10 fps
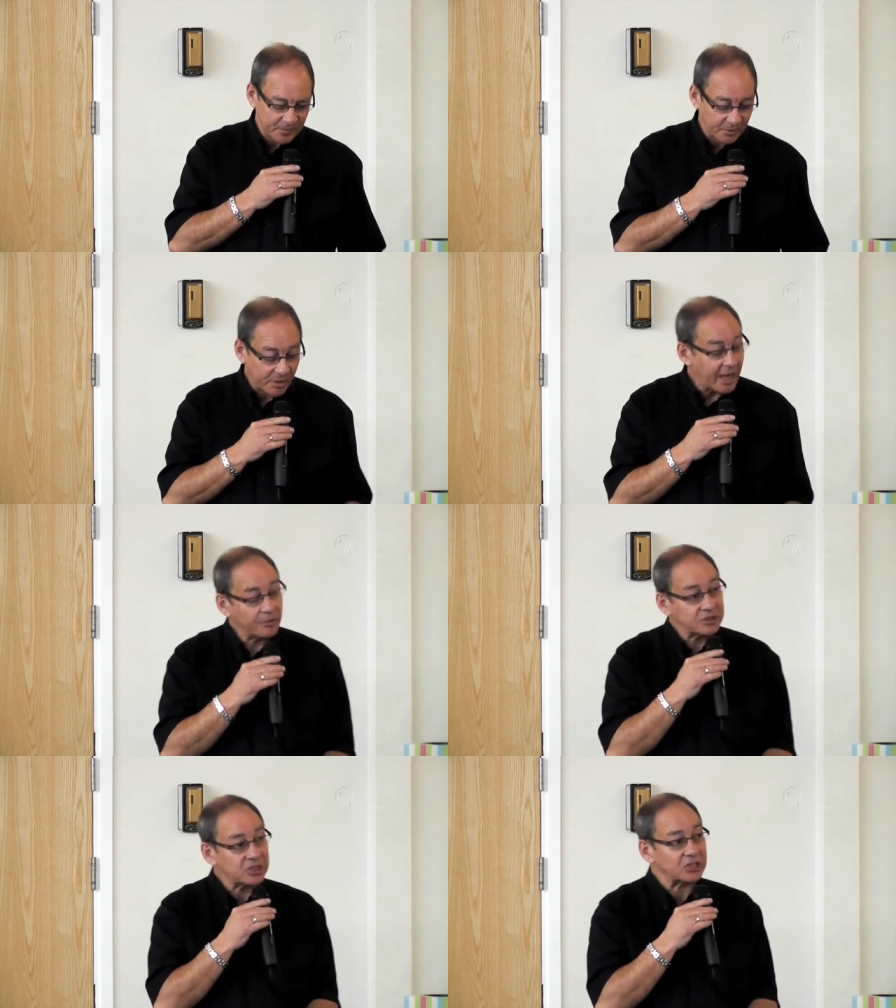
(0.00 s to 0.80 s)
The
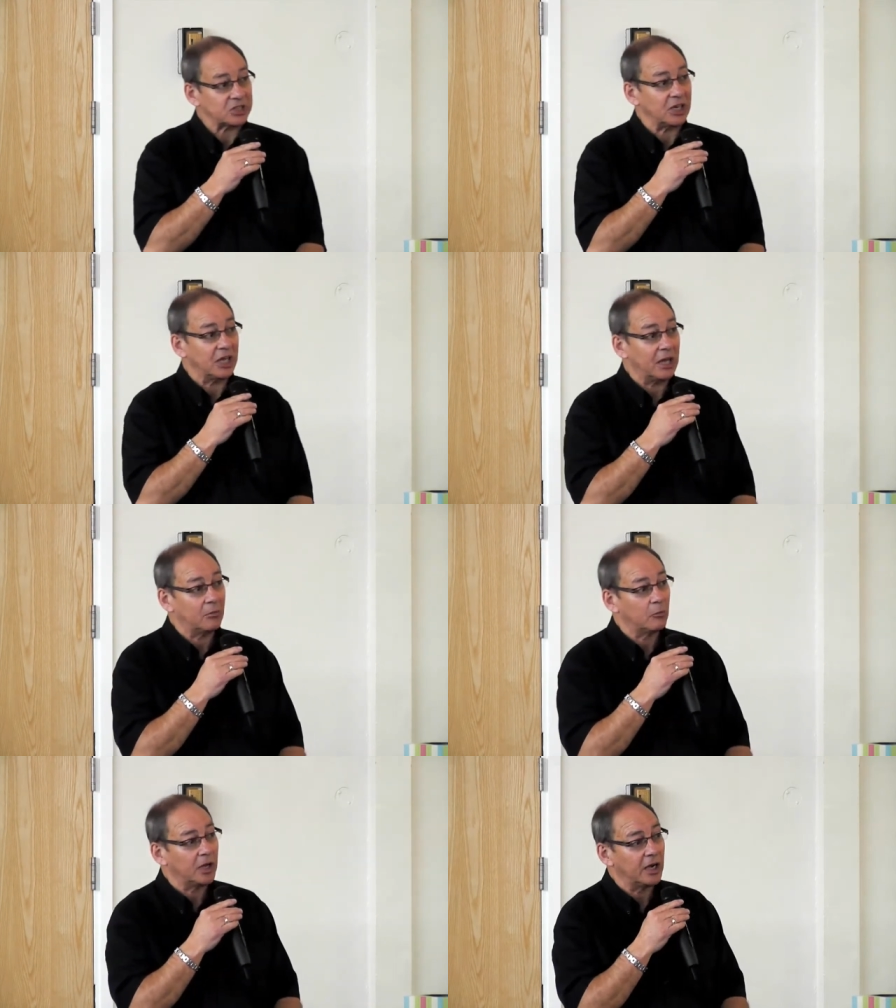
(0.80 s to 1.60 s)
Bible says, In
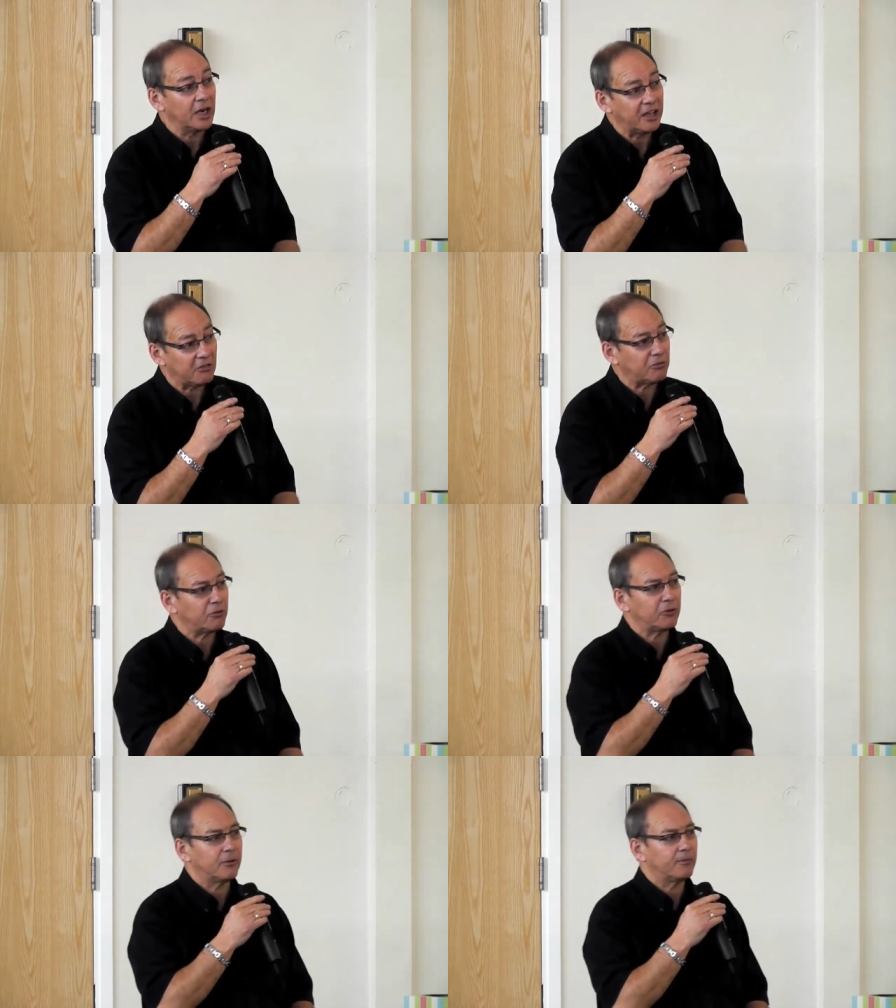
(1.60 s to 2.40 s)
him we live
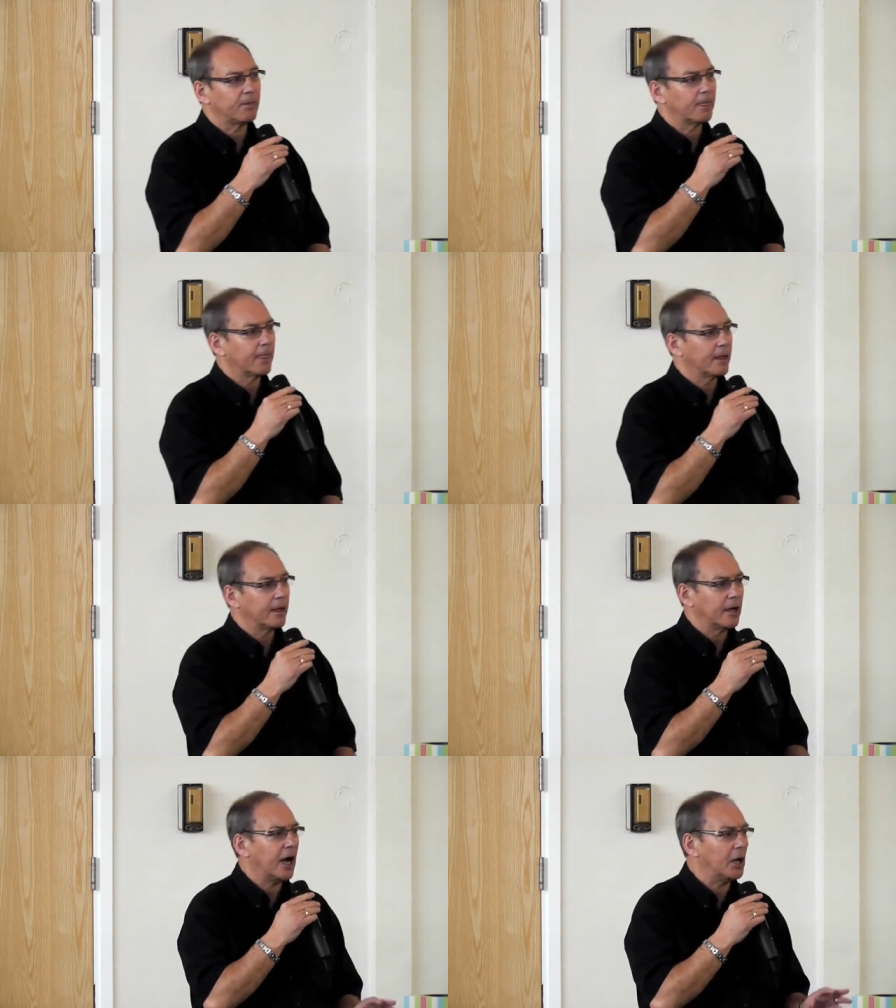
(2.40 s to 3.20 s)

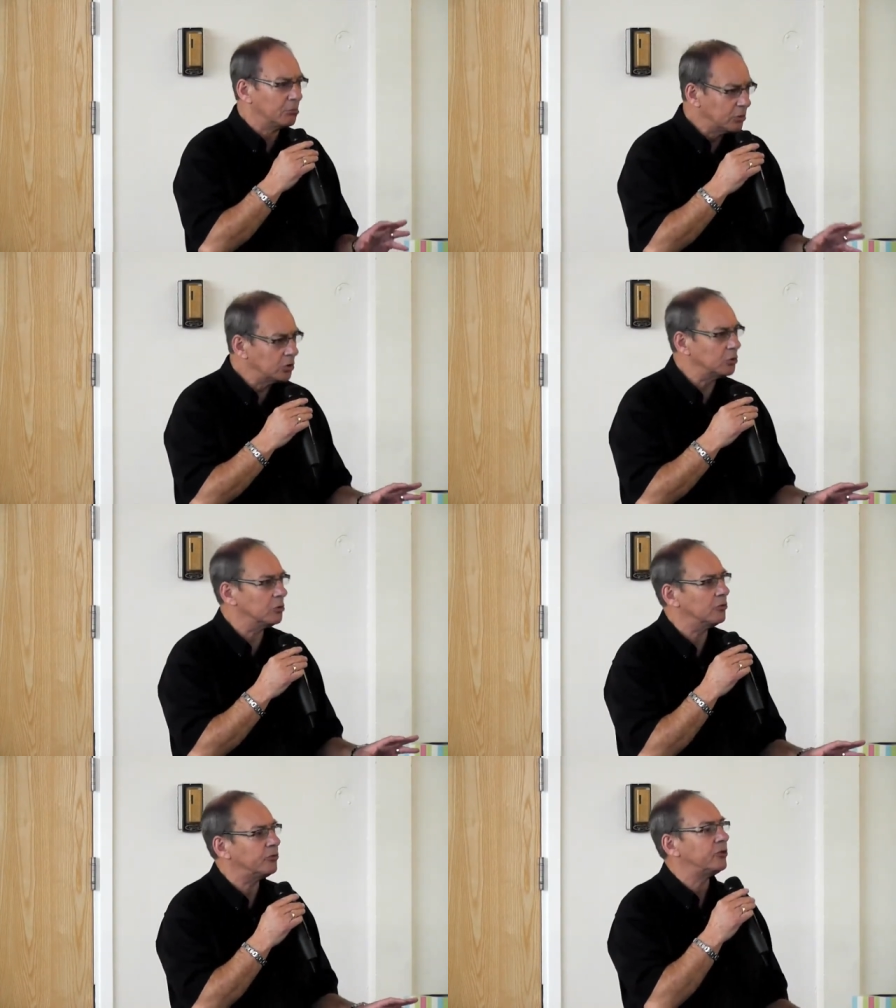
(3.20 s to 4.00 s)
and
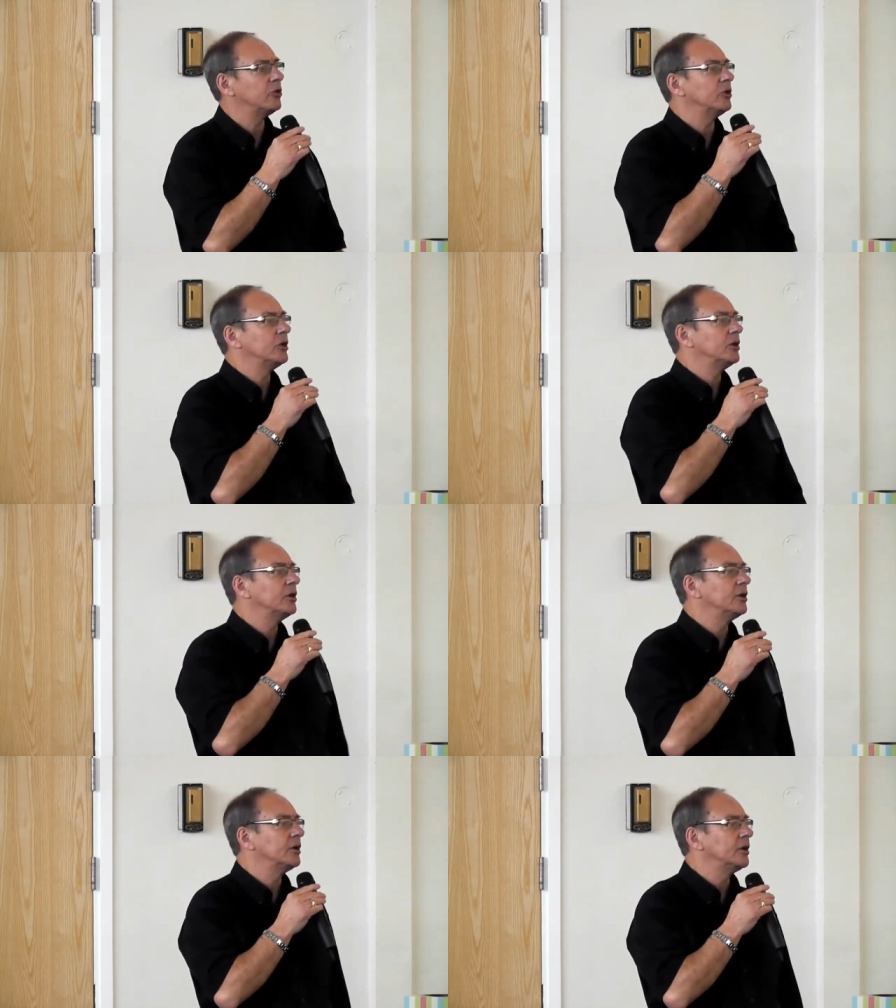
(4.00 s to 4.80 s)
move
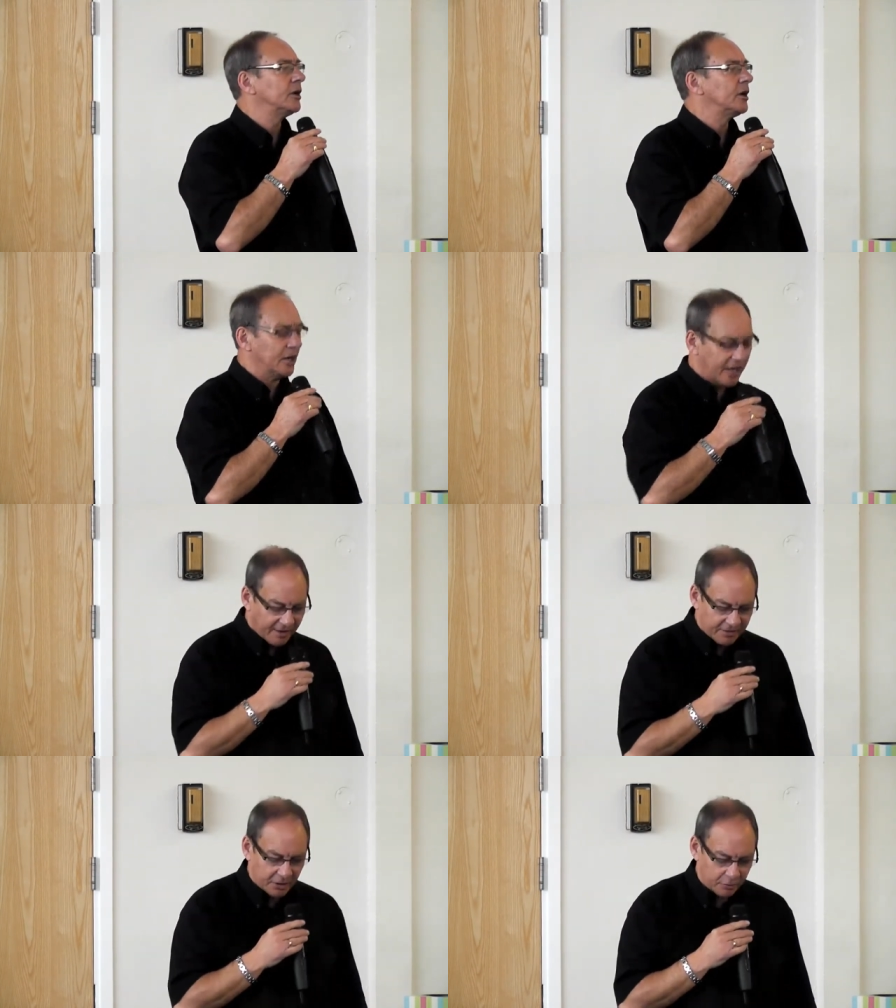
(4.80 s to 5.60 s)
and
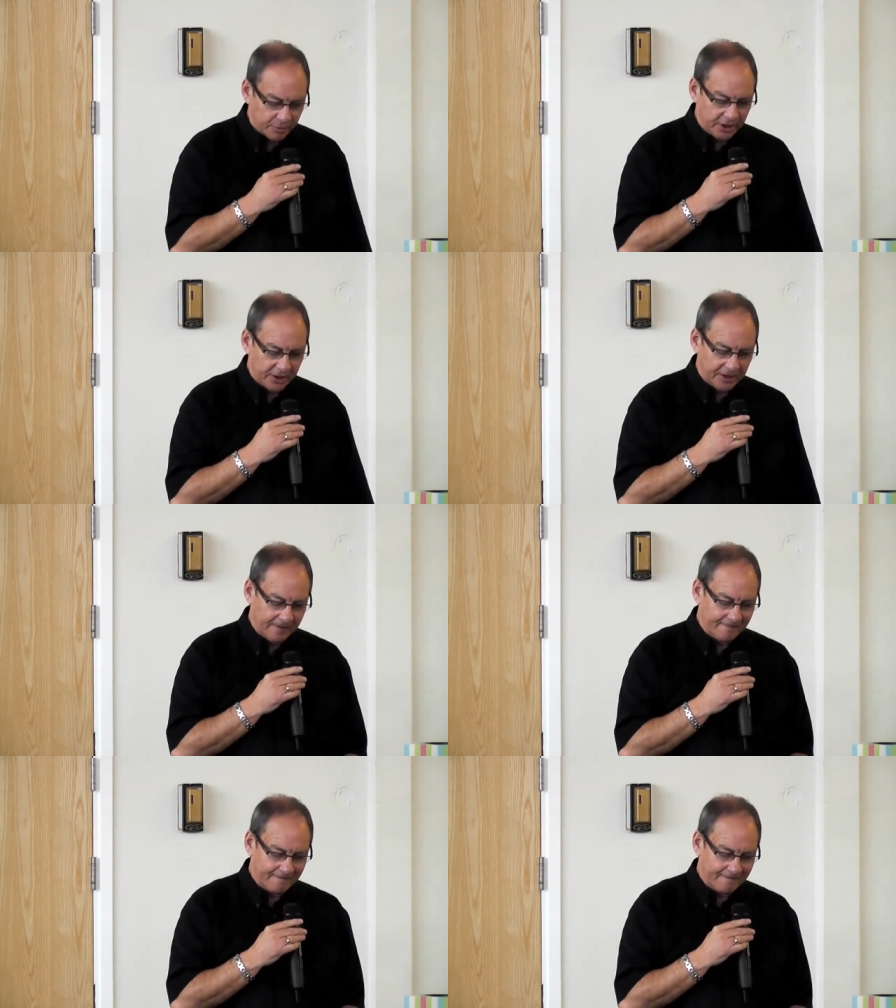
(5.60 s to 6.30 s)
have our being.